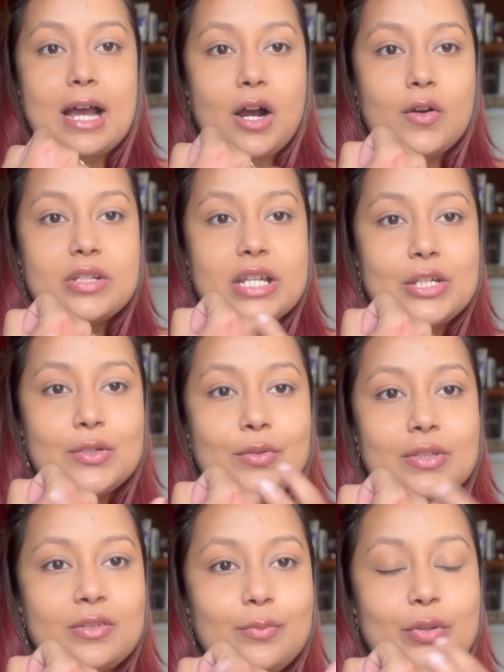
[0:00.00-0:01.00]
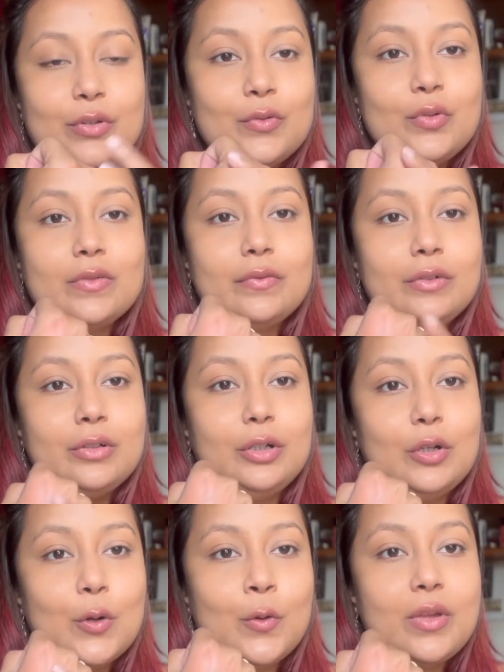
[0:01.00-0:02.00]
out into this beautiful
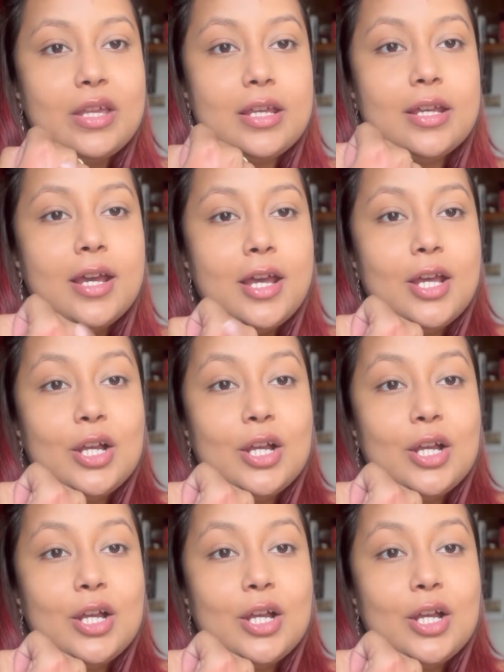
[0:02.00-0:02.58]
glowy